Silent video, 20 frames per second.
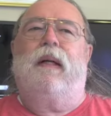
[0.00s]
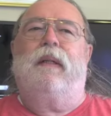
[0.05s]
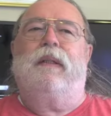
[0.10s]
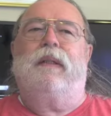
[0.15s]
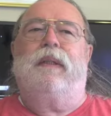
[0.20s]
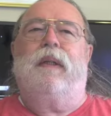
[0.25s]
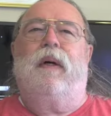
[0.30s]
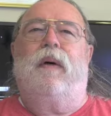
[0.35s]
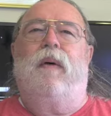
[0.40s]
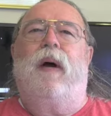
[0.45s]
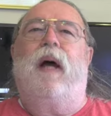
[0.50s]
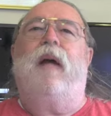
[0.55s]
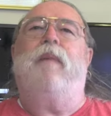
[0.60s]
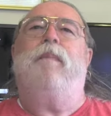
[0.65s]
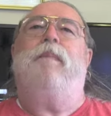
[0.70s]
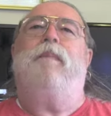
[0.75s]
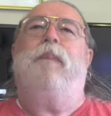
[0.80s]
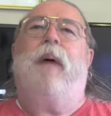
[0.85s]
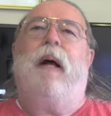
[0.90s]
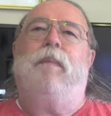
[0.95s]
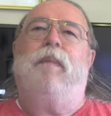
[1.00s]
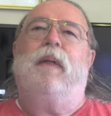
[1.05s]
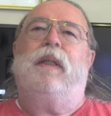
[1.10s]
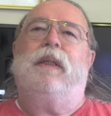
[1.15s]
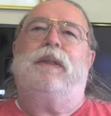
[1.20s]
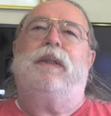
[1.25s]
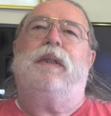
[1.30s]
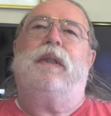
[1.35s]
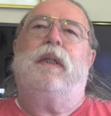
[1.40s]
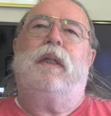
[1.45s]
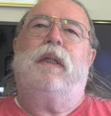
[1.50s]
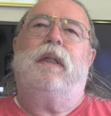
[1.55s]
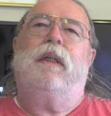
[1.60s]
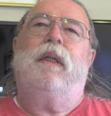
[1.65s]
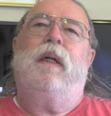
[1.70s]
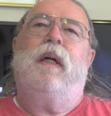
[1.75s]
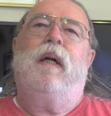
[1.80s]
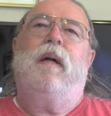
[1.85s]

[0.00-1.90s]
And so I published a